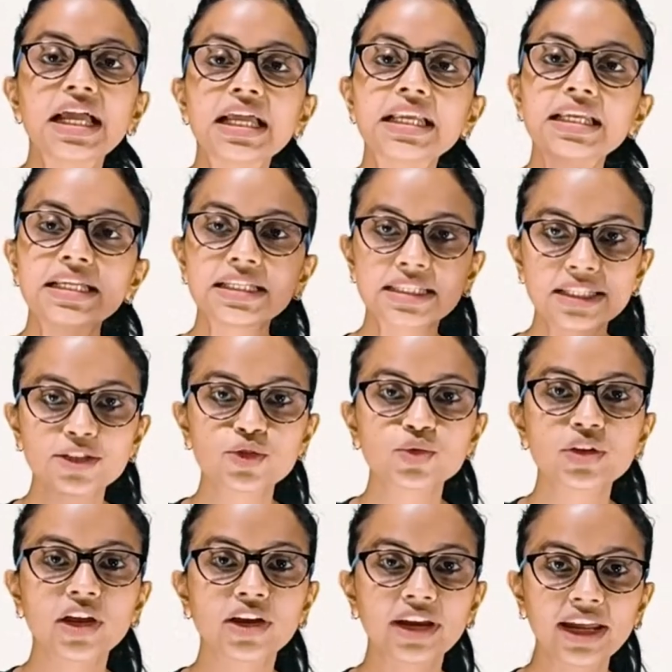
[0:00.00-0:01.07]
Listen to
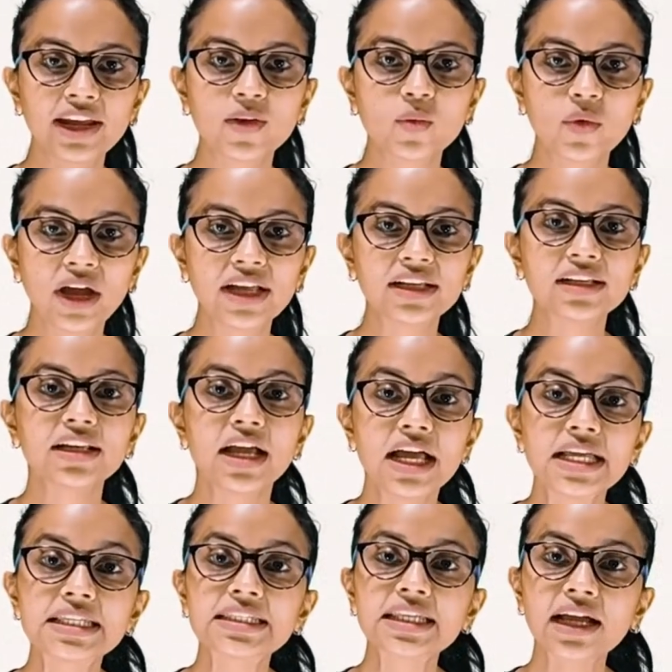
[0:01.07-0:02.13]
the ring while
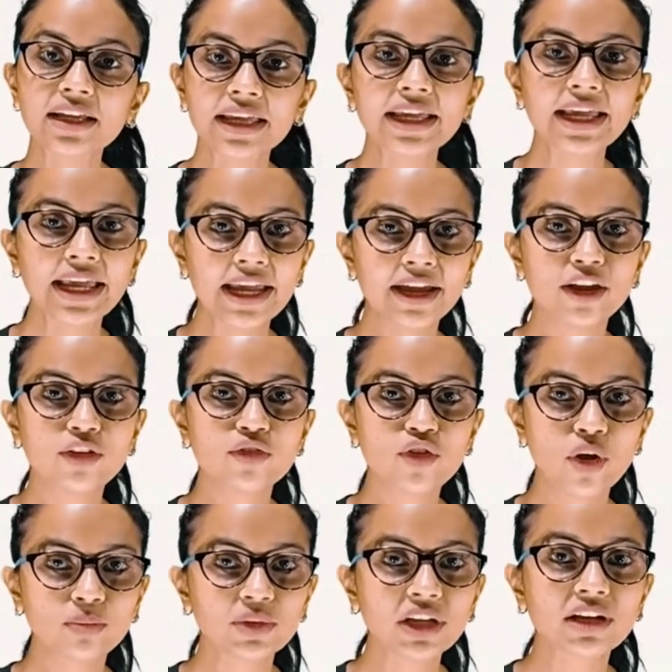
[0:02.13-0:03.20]
sucking air
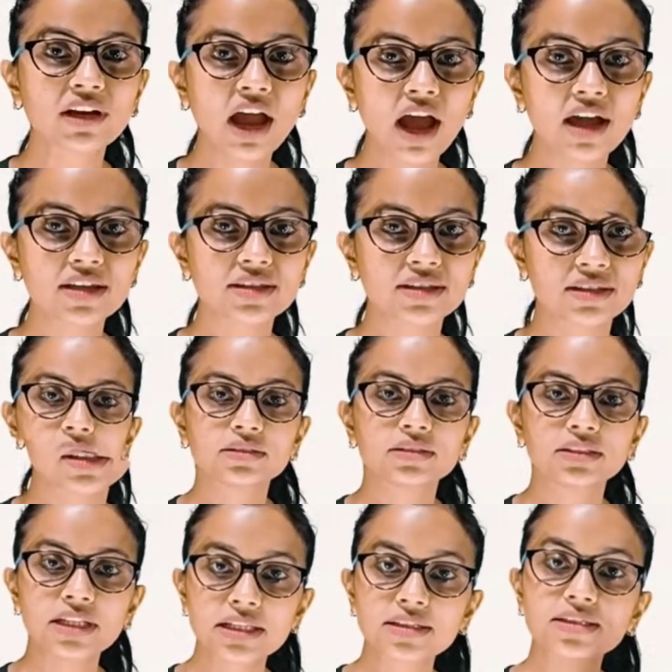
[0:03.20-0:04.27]
from the glass.
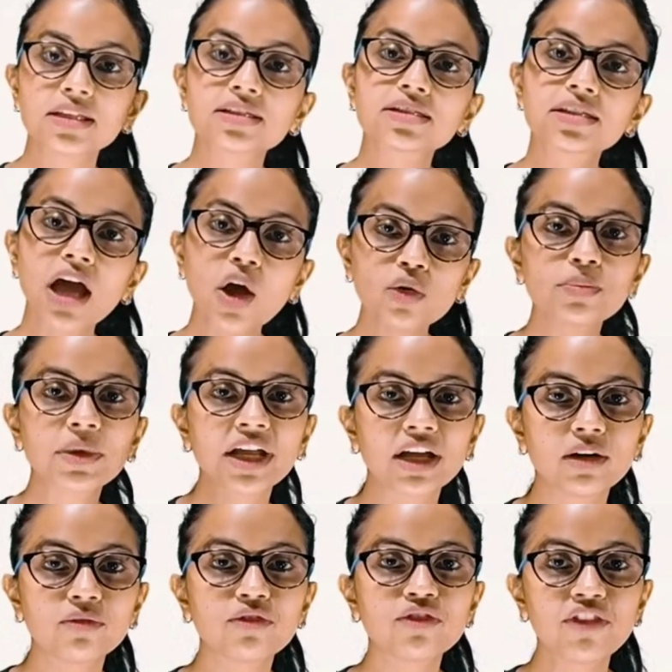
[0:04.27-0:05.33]
Does the sound
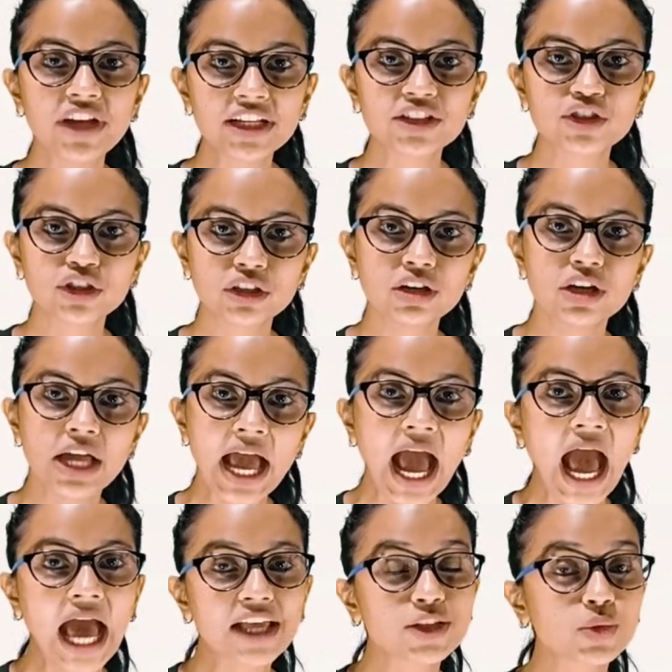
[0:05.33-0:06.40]
become fainter
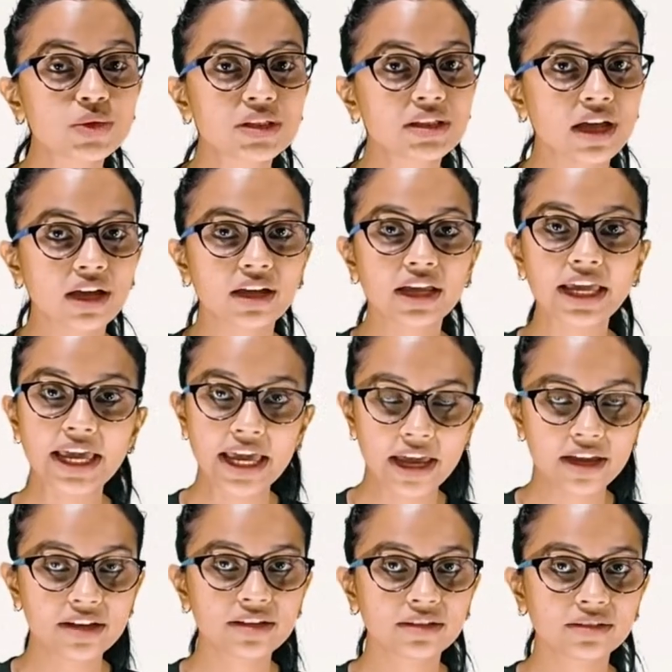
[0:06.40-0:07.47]
as you suck
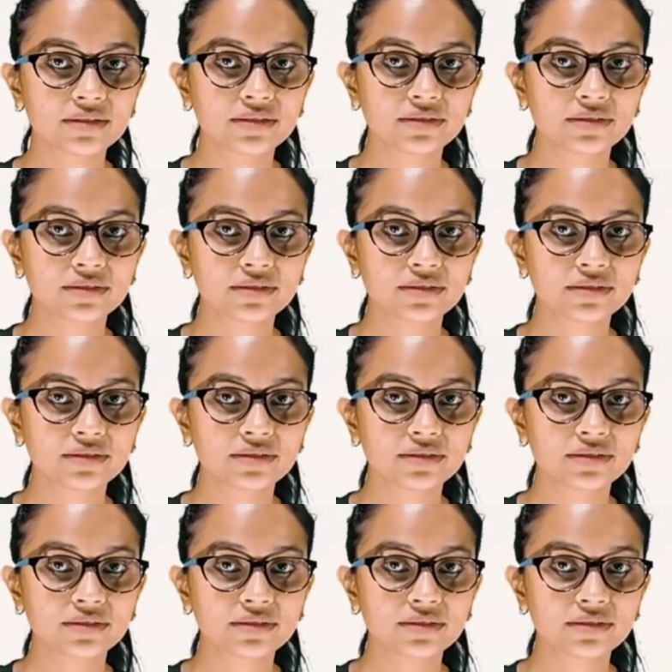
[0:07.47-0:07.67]
air?